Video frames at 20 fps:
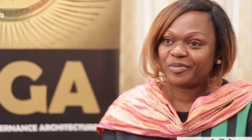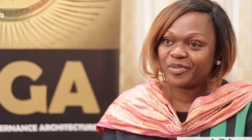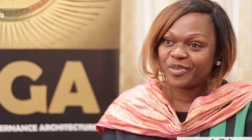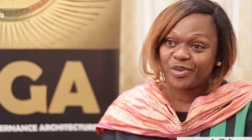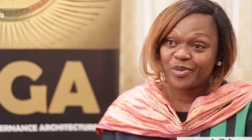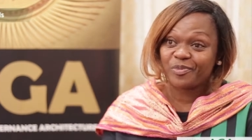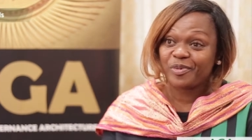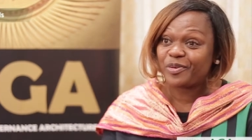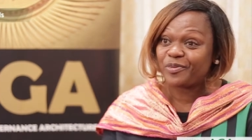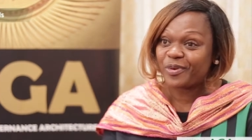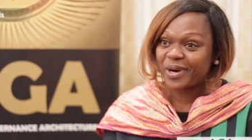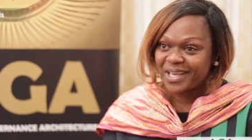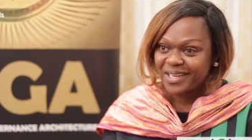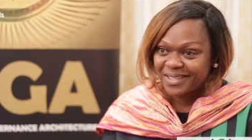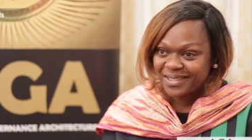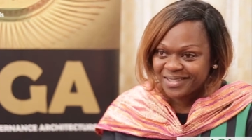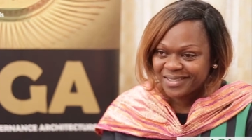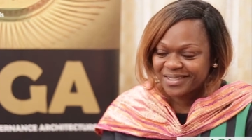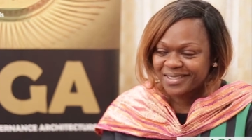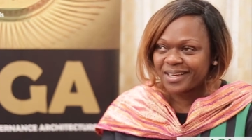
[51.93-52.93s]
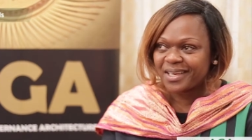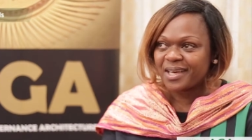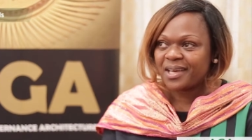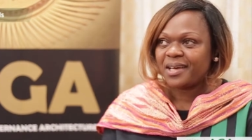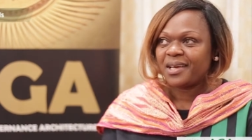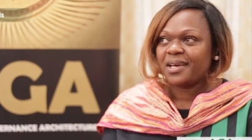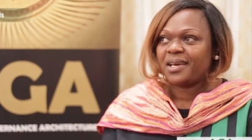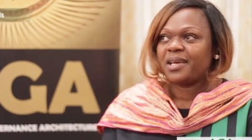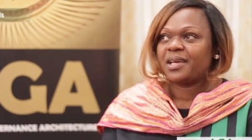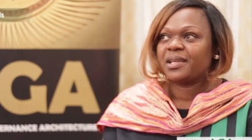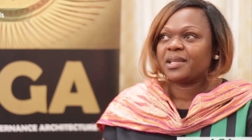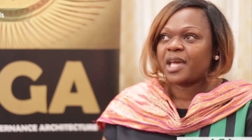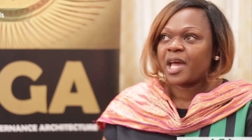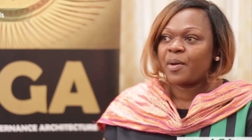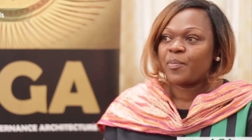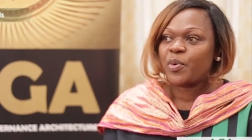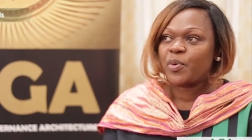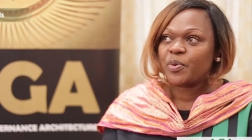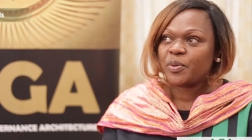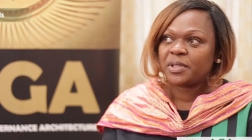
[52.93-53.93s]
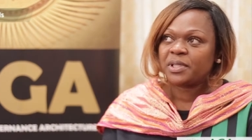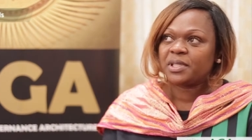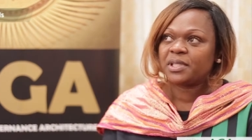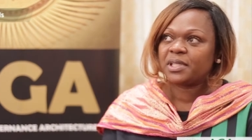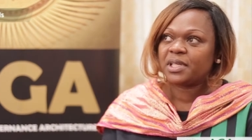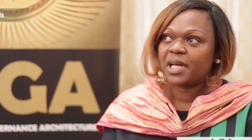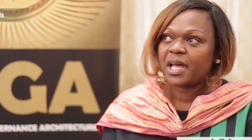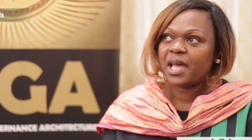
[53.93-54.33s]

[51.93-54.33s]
human rights in Cameroon.